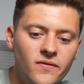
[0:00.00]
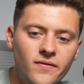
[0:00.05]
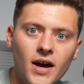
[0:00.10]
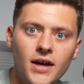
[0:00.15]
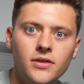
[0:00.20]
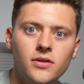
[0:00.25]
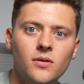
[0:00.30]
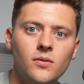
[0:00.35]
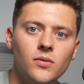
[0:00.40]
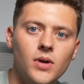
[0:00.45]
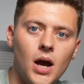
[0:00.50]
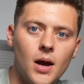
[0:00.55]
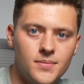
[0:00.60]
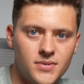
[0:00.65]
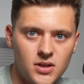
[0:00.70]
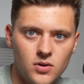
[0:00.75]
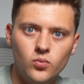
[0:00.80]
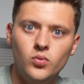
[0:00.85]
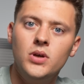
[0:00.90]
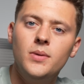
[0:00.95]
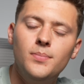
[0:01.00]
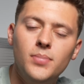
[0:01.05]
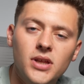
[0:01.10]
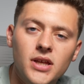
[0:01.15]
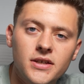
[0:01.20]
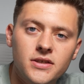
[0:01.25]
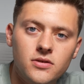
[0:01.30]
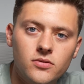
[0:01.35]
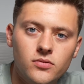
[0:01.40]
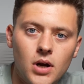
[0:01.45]
vet the reps and we
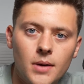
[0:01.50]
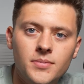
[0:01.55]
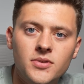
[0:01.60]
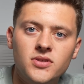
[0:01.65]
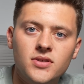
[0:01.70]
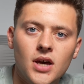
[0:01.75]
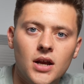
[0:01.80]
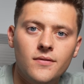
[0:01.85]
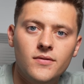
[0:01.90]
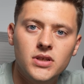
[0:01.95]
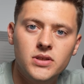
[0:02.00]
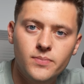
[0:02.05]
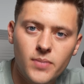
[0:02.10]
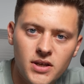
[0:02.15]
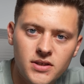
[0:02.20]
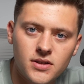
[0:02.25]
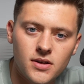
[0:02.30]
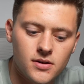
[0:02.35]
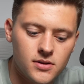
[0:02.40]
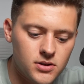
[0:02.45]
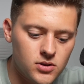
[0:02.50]
place the reps inside of his business.